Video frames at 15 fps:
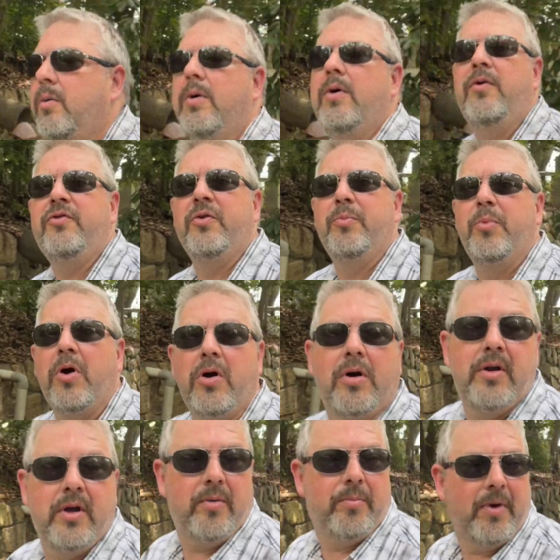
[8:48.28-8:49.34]
There's a
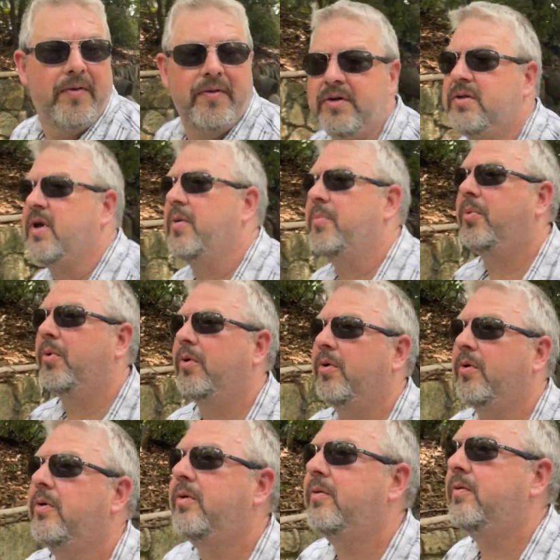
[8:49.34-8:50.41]
park up by the
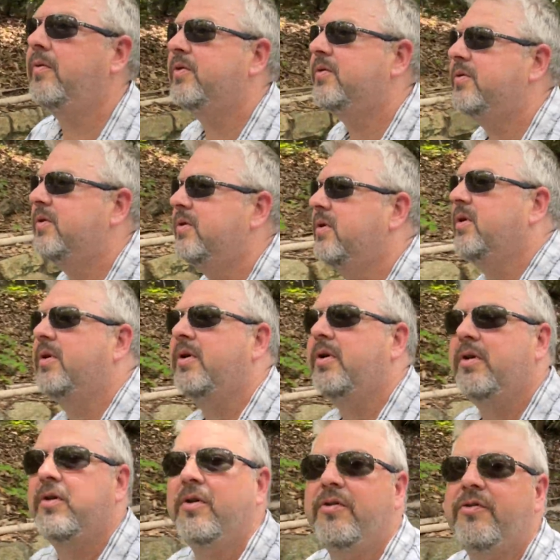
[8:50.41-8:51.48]
temple, which
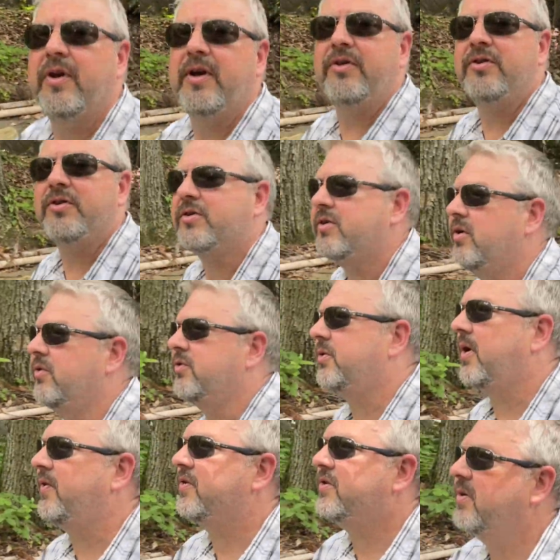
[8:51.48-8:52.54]
looks like it just goes
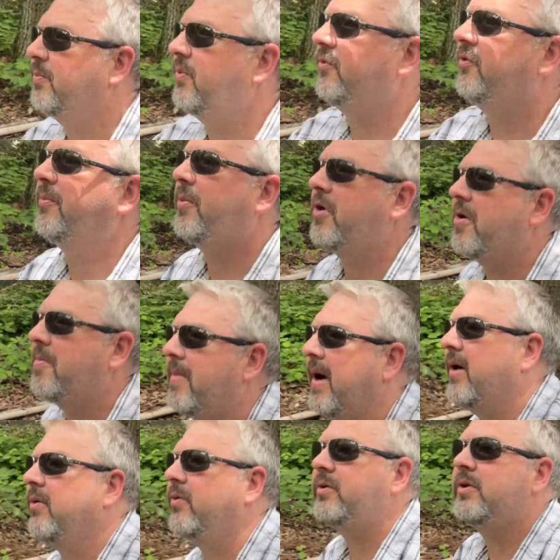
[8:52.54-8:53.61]
around. The temple's up on a
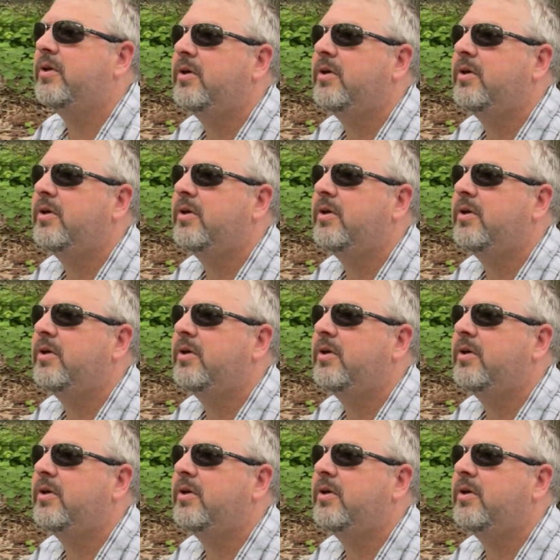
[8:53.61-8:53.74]
mount.